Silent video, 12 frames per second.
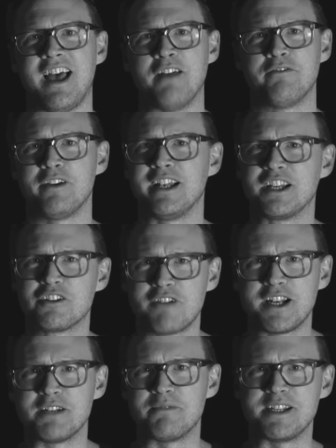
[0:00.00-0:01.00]
and feel
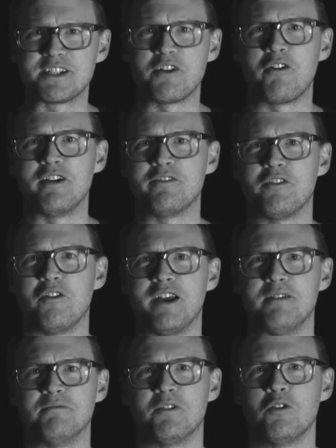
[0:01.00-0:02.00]
incredibly sorry for
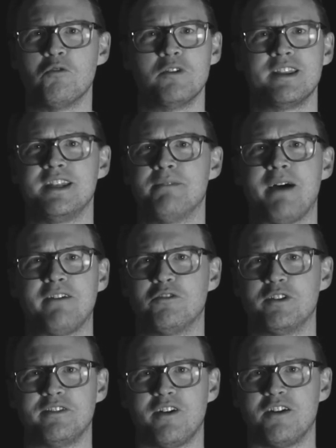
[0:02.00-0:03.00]
him, all within about
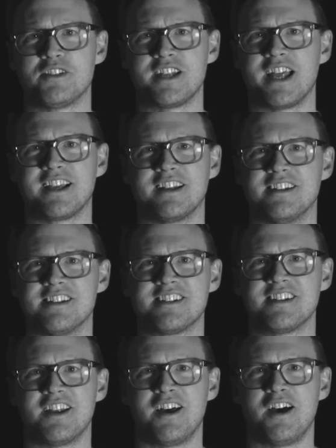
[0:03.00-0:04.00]
45
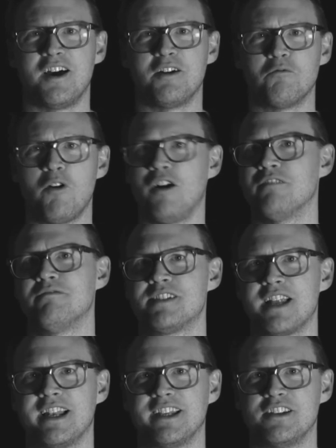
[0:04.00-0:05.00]
seconds, while
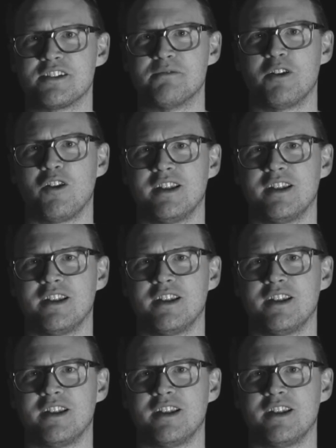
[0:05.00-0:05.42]
selling you some